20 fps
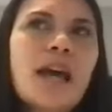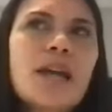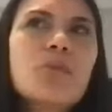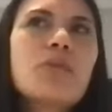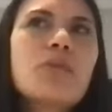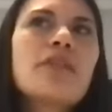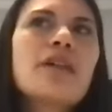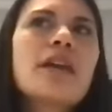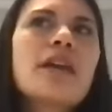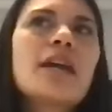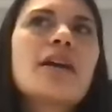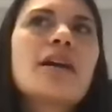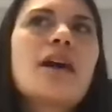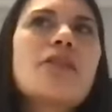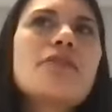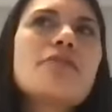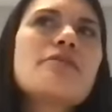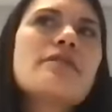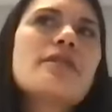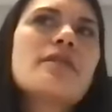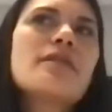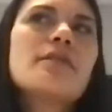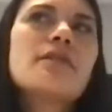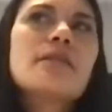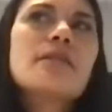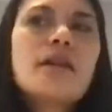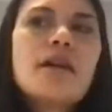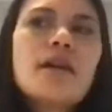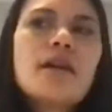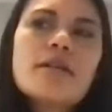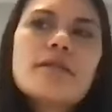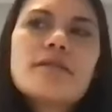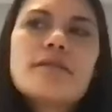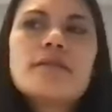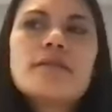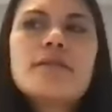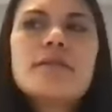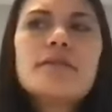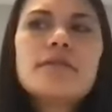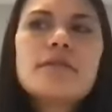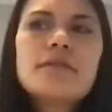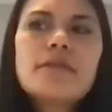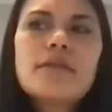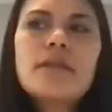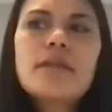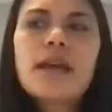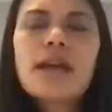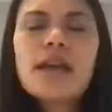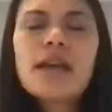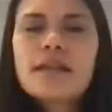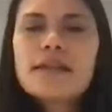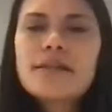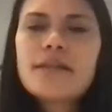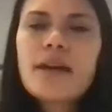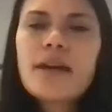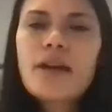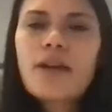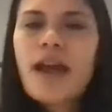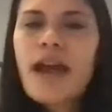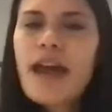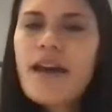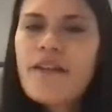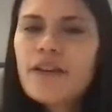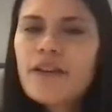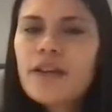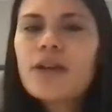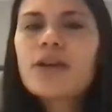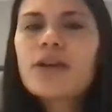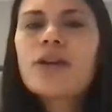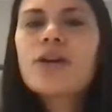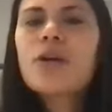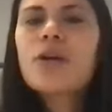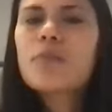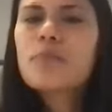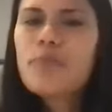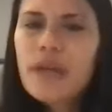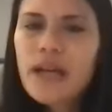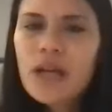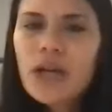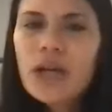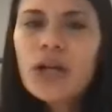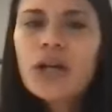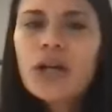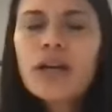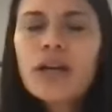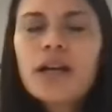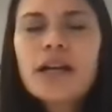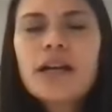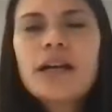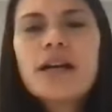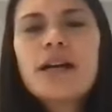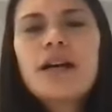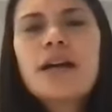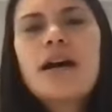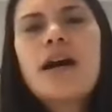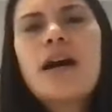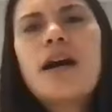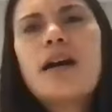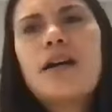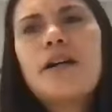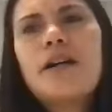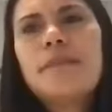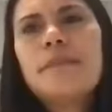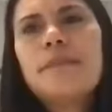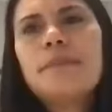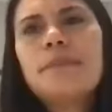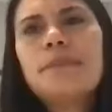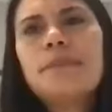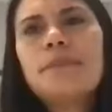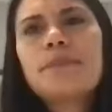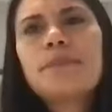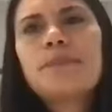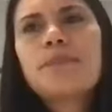I don't think other than the kids that are heavier or bigger, um,